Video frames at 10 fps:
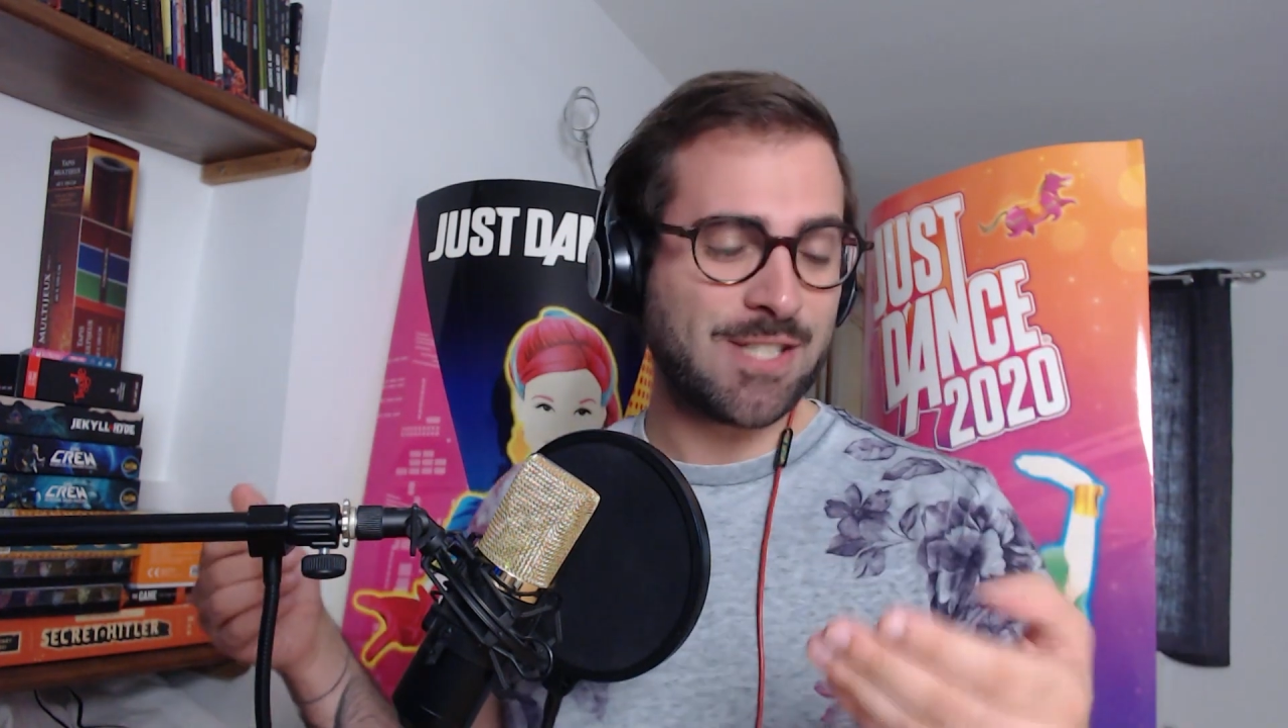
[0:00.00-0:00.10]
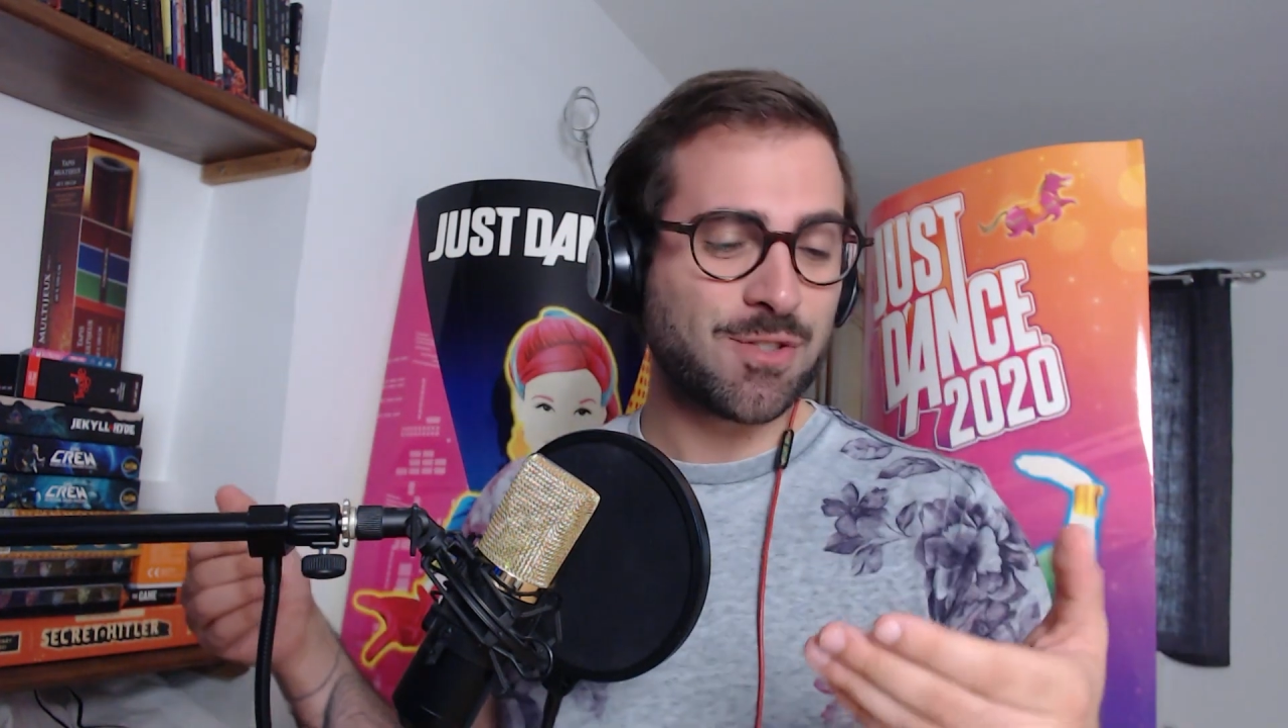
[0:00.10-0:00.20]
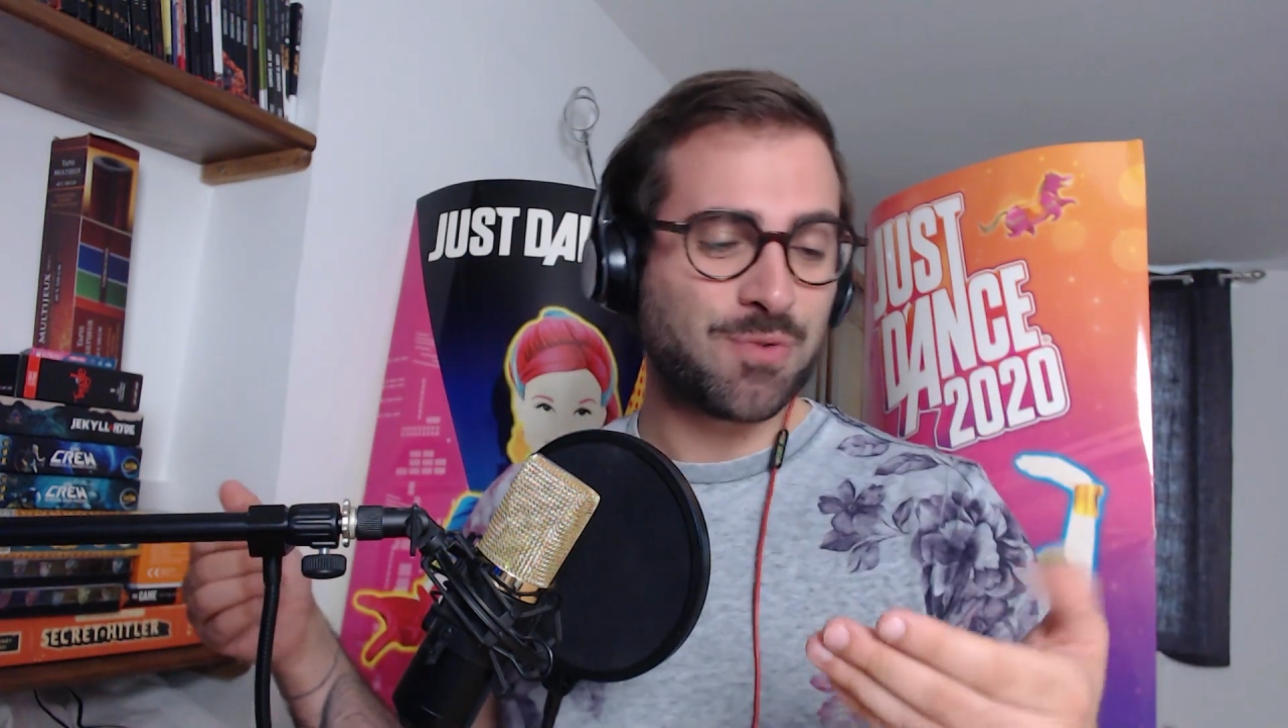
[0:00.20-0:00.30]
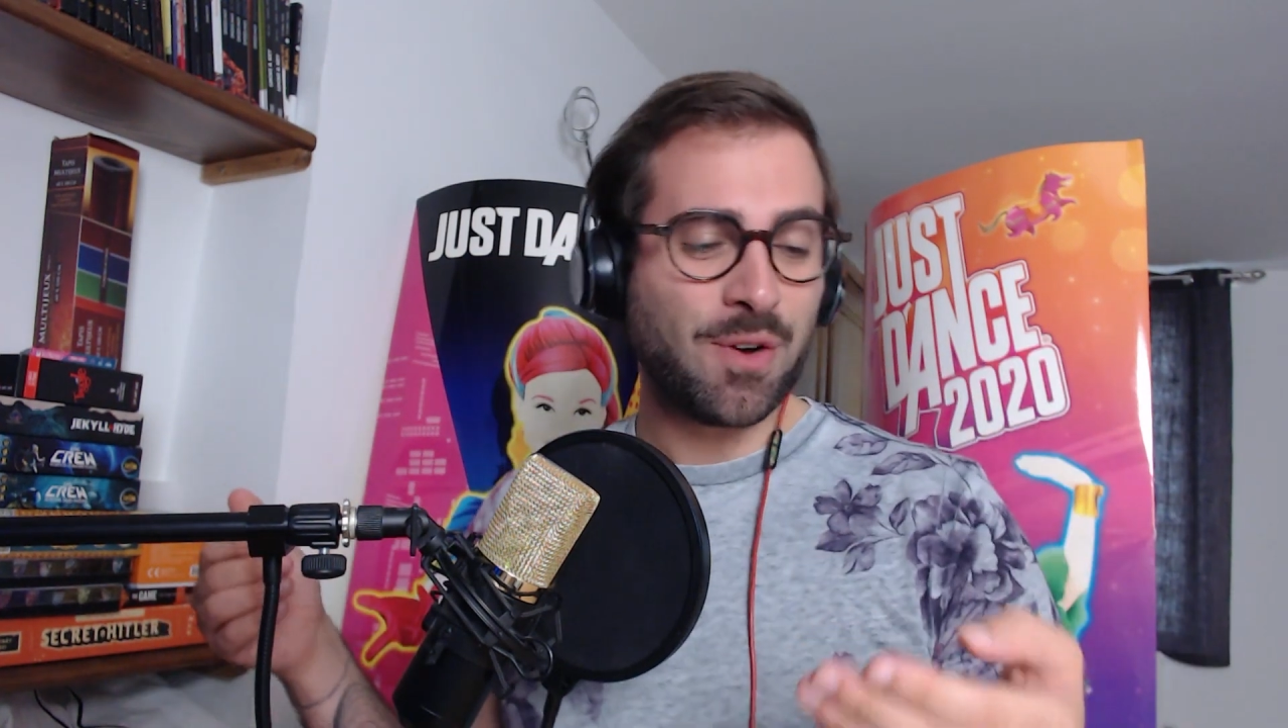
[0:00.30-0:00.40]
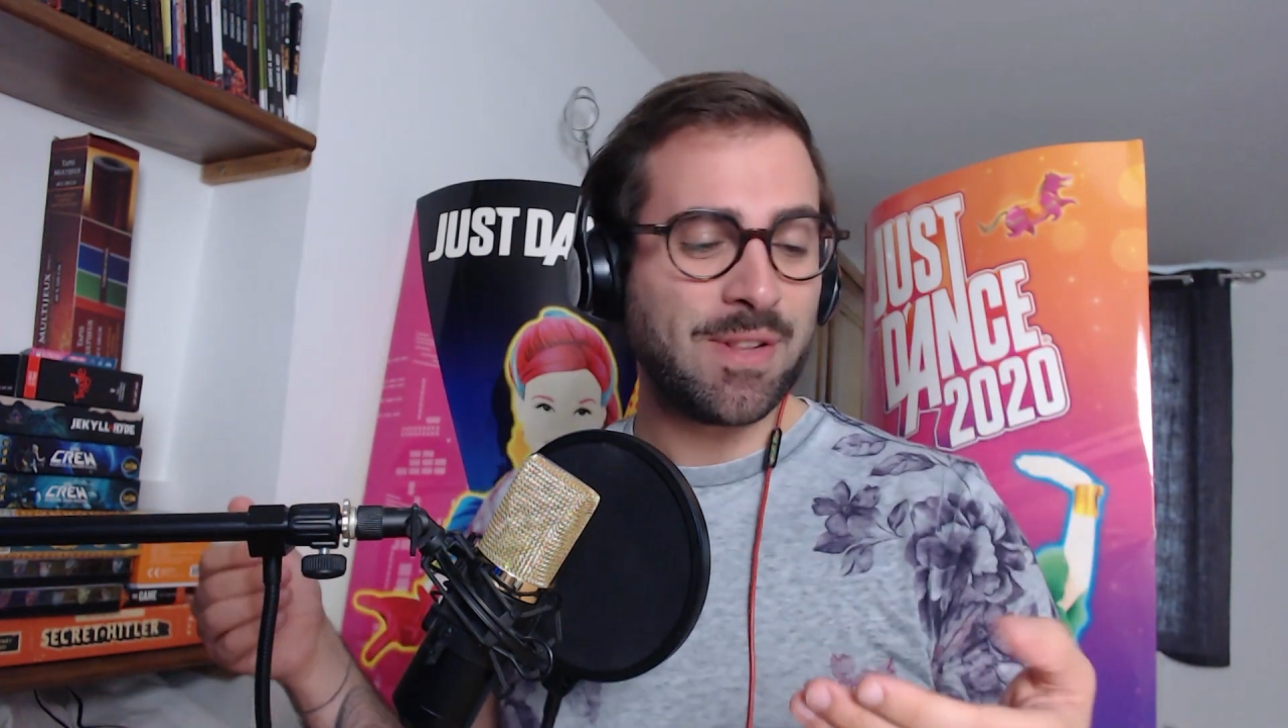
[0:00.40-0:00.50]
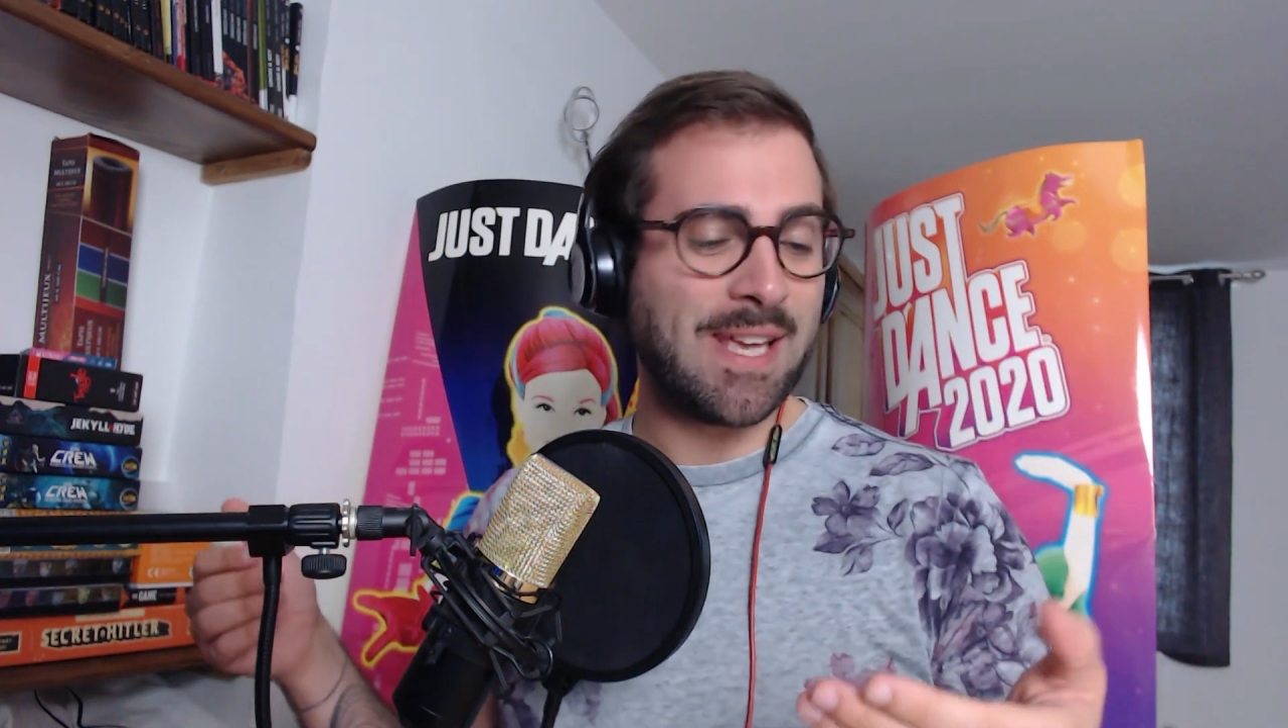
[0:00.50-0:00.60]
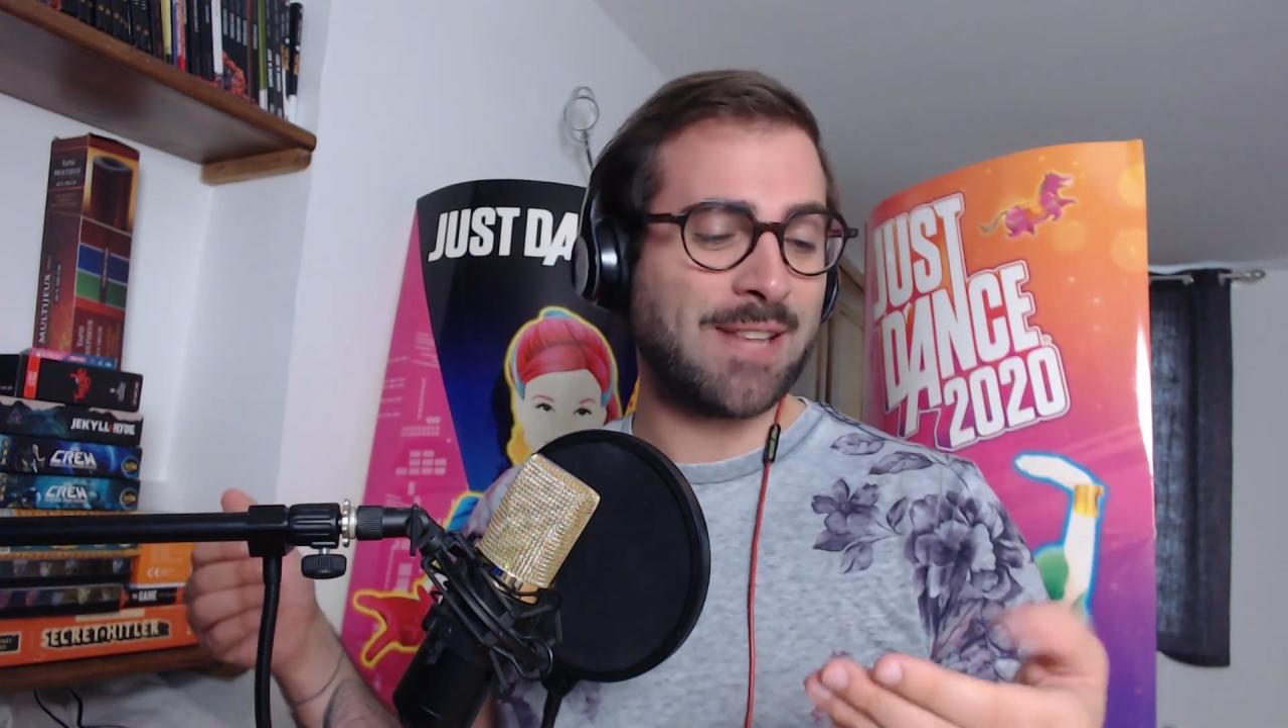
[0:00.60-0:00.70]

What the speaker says: scrolling